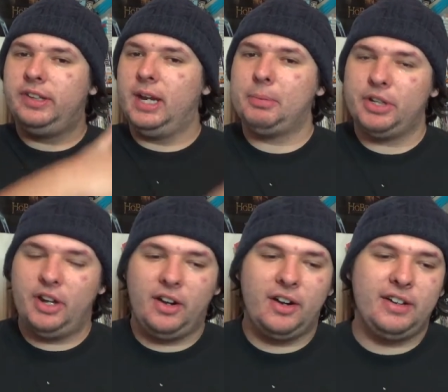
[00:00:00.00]
The Upper
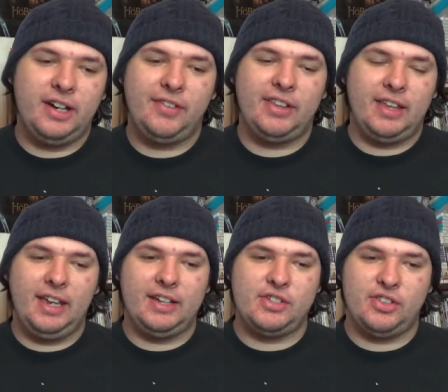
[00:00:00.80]
Yard and
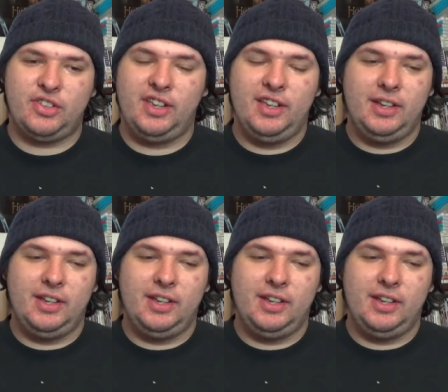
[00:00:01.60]
everything, and just,